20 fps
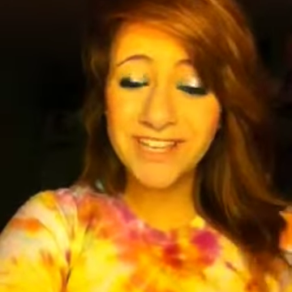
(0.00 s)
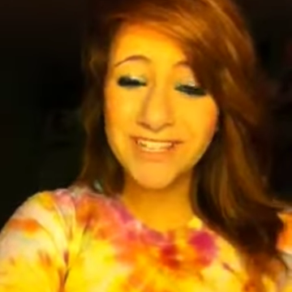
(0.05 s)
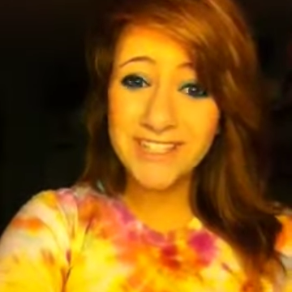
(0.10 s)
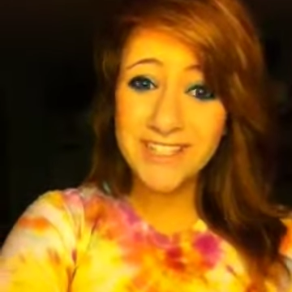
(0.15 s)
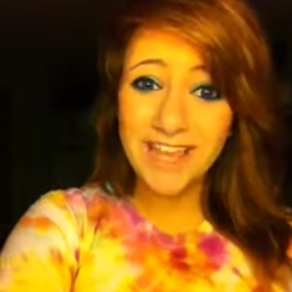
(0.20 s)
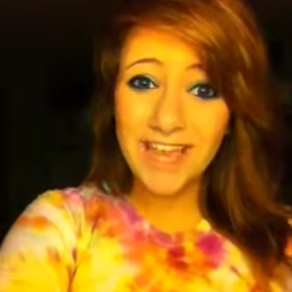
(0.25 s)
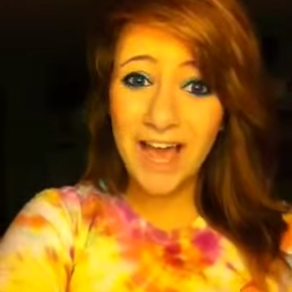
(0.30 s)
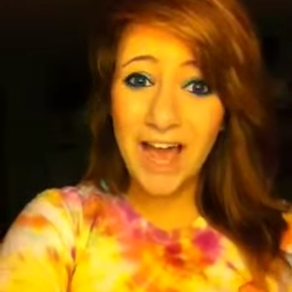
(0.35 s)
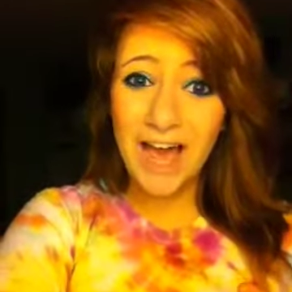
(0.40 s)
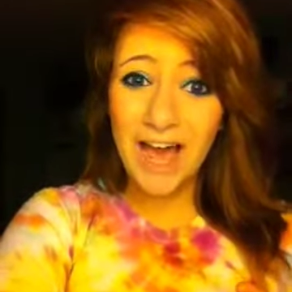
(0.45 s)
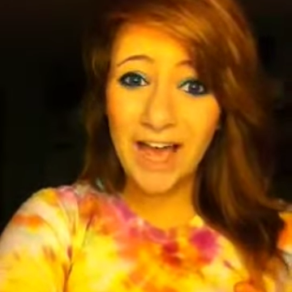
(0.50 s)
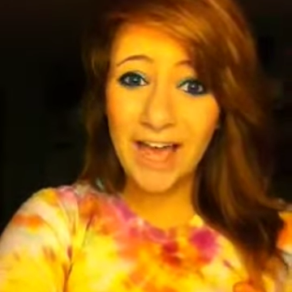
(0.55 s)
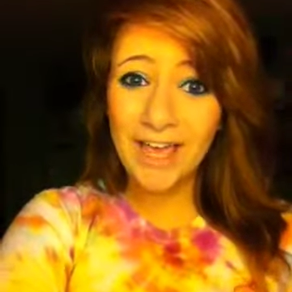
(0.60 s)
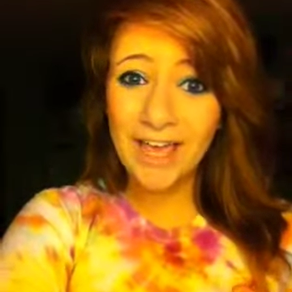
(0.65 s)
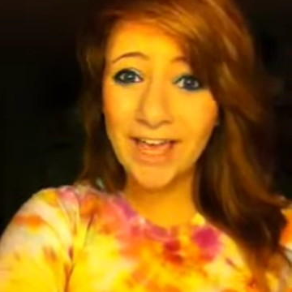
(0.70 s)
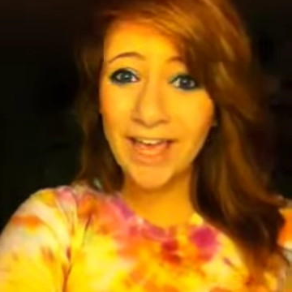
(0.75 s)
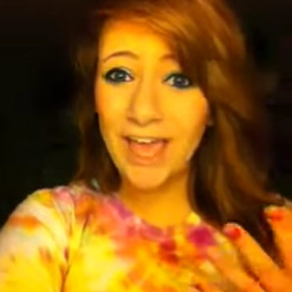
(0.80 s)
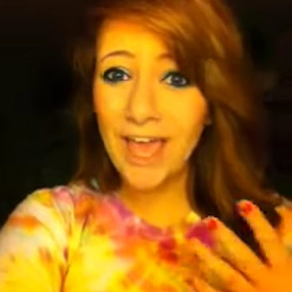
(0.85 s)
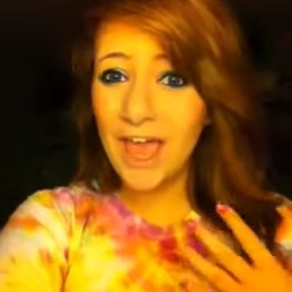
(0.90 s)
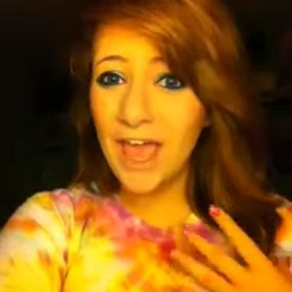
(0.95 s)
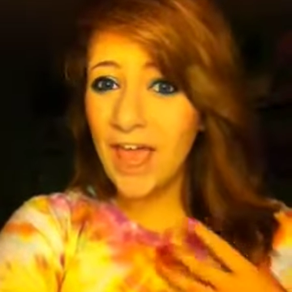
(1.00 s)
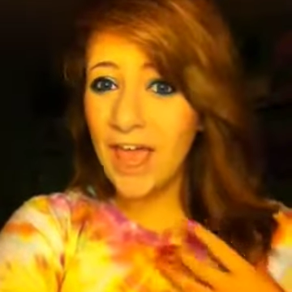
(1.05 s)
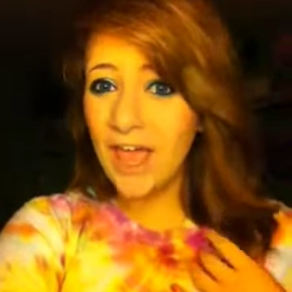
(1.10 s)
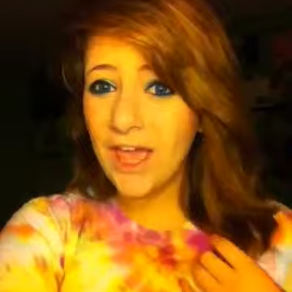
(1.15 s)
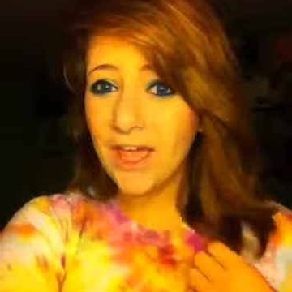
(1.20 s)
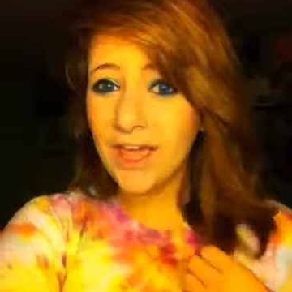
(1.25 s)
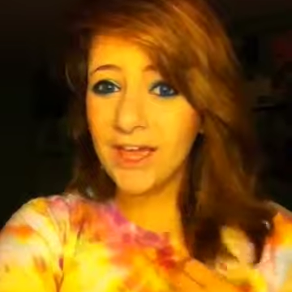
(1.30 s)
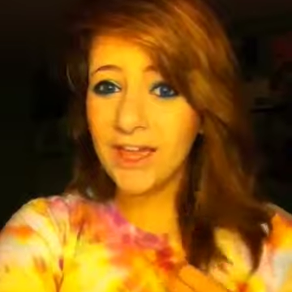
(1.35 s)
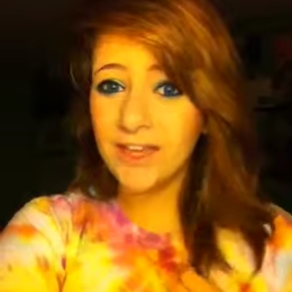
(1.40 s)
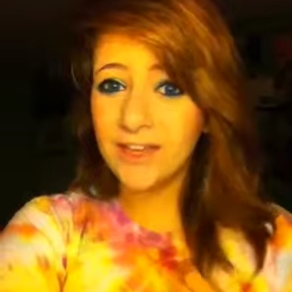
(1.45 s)
say hi
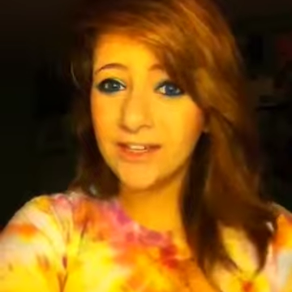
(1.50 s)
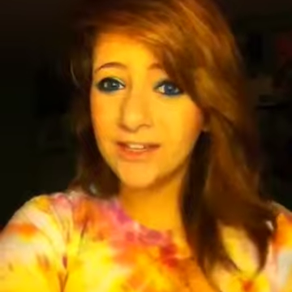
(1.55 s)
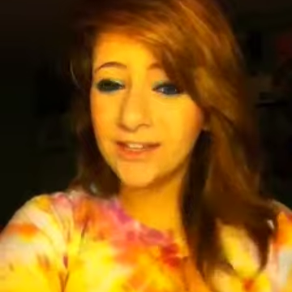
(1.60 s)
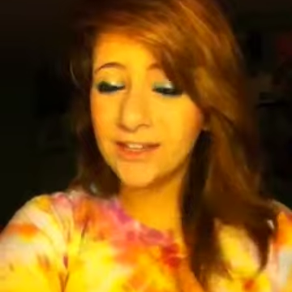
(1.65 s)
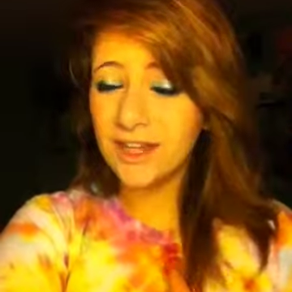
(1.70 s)
and